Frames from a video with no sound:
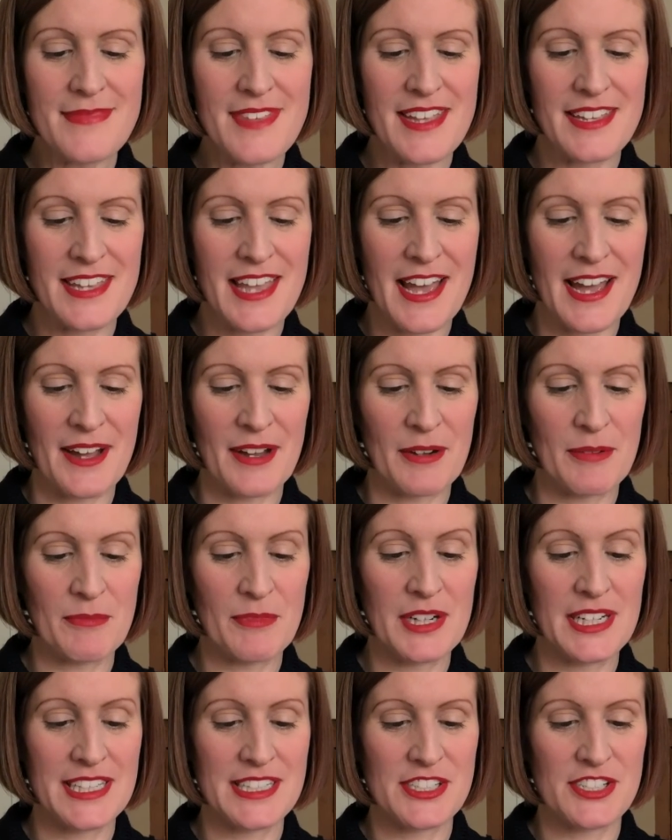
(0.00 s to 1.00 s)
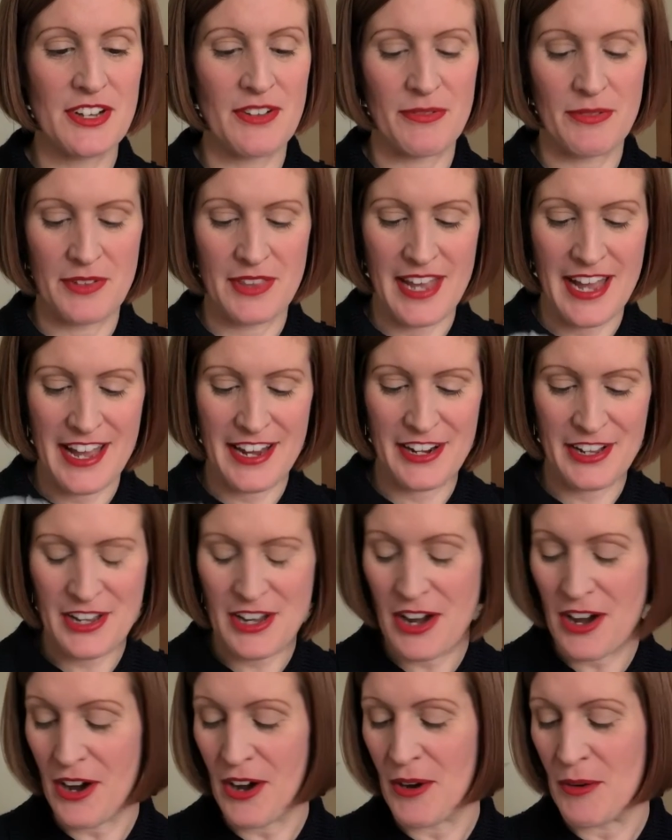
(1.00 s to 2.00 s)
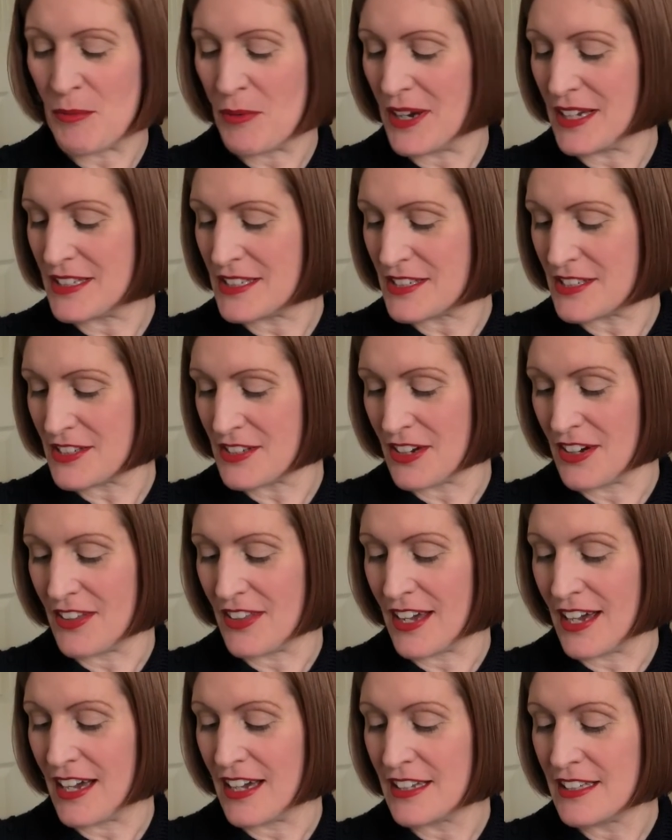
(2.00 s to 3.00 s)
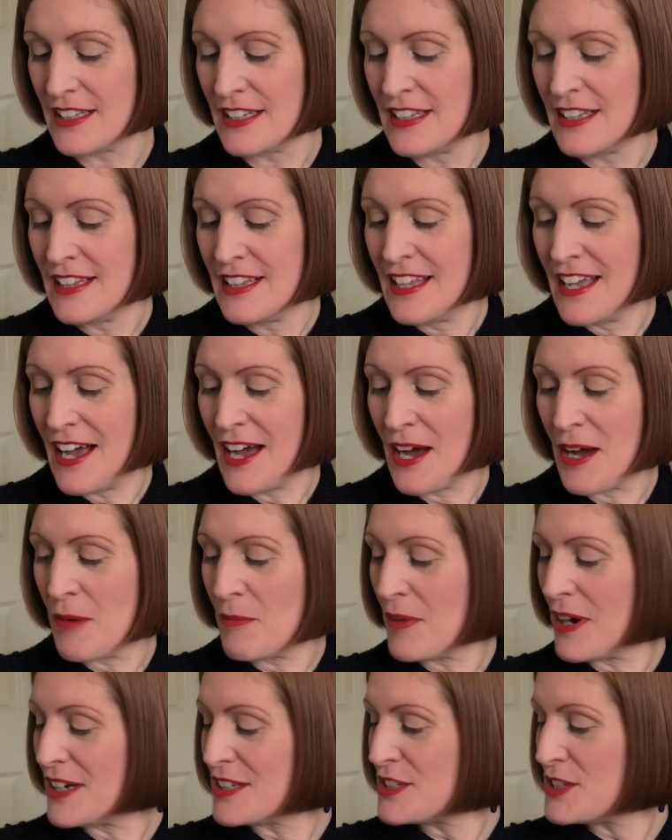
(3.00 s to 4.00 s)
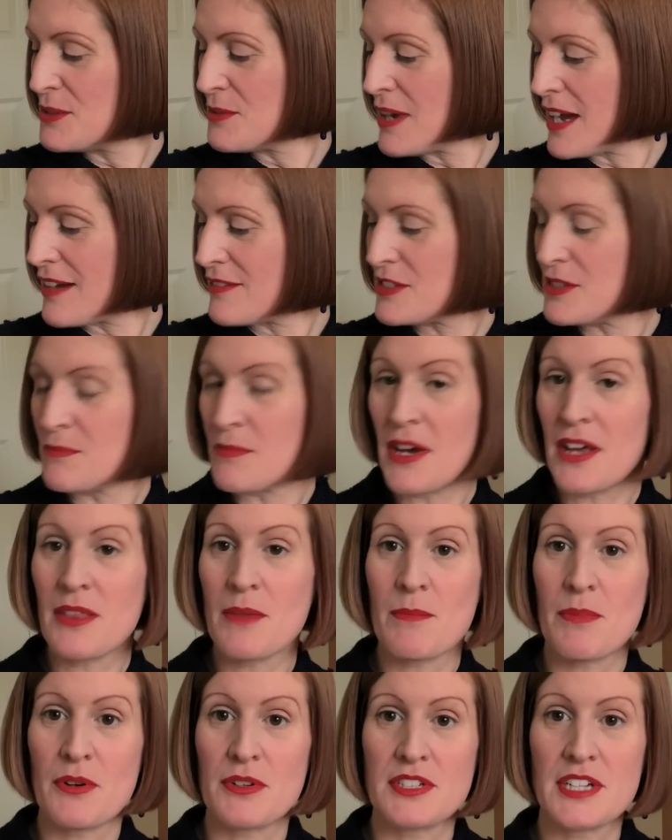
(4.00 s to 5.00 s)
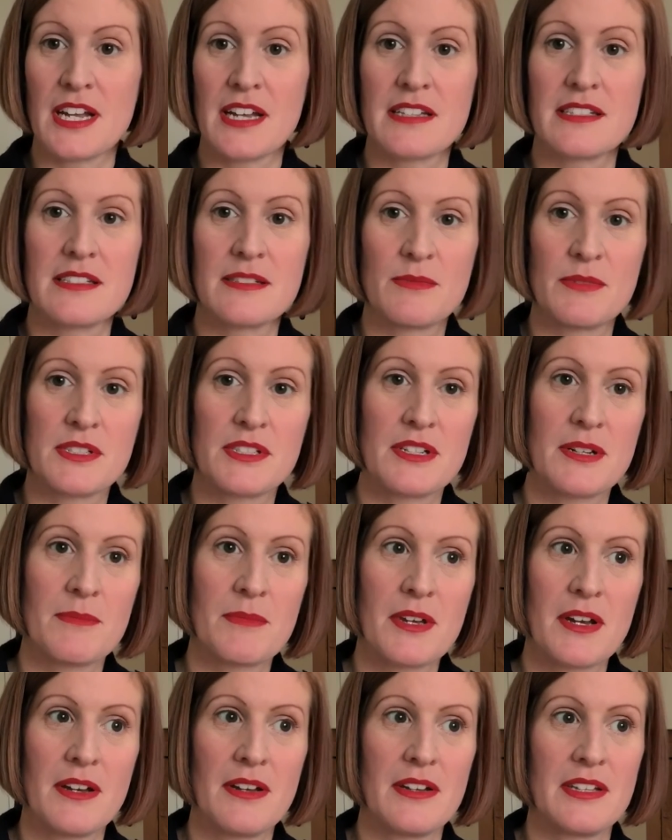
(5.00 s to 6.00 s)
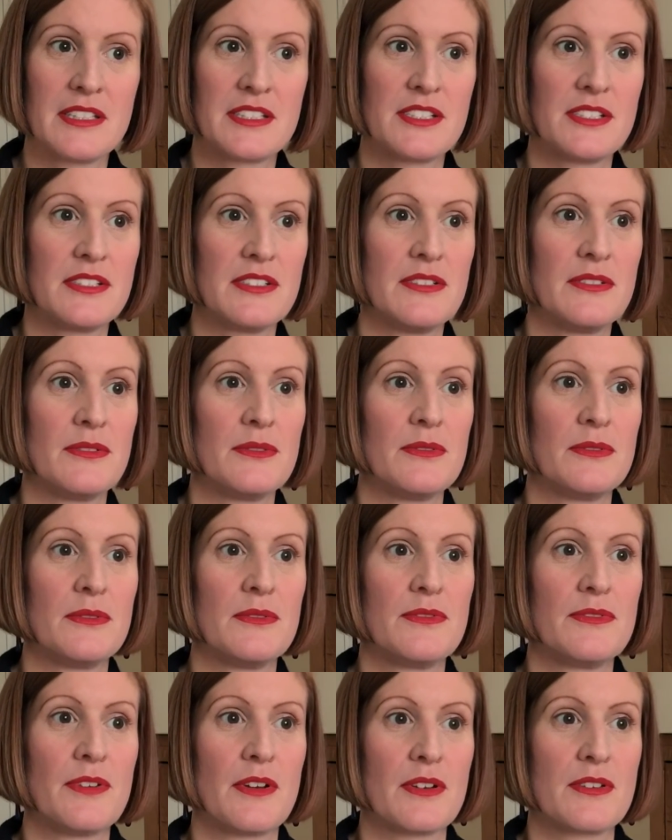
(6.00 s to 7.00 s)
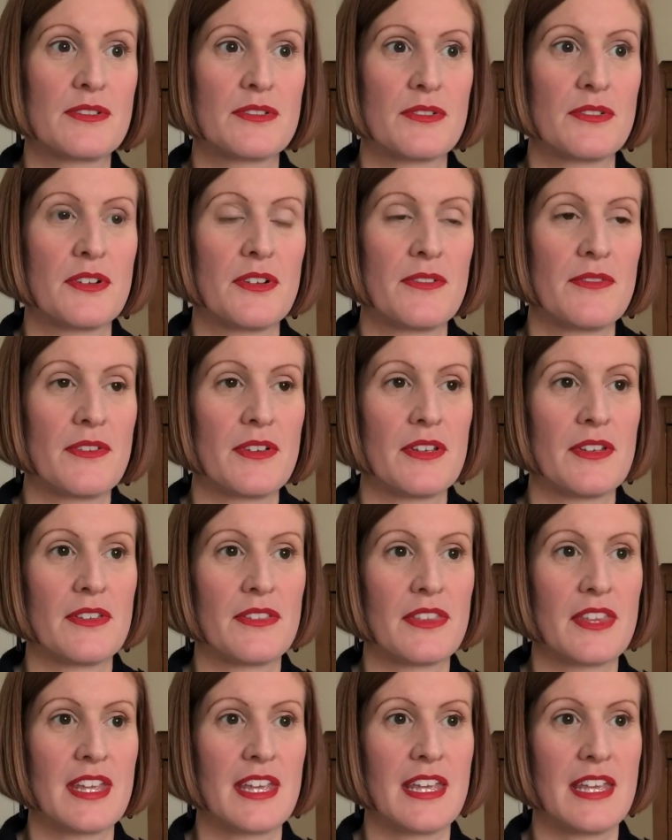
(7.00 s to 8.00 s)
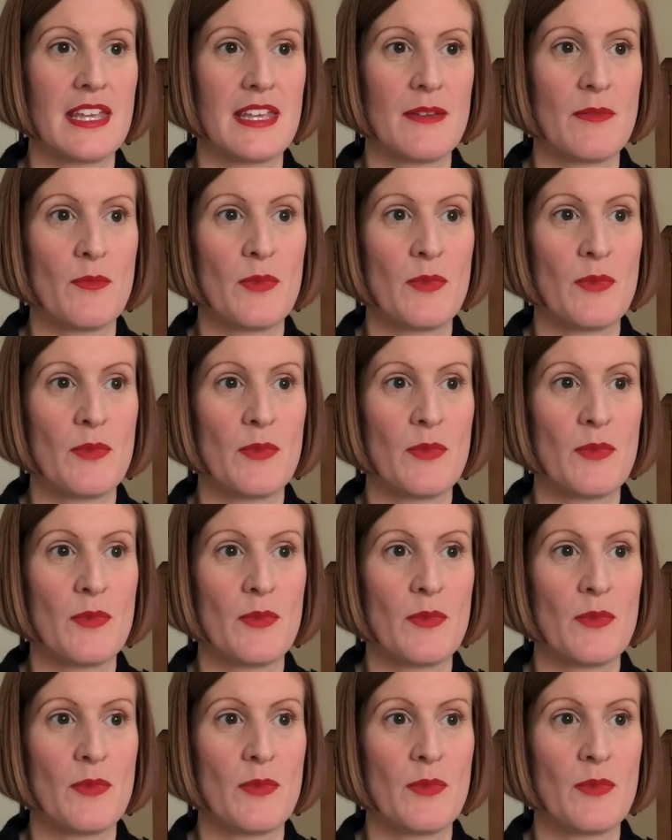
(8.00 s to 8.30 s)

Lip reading: yeah, I'm really chuffed with that, and I can't wait to start that. I do have some other projects which I'm going to focus on over the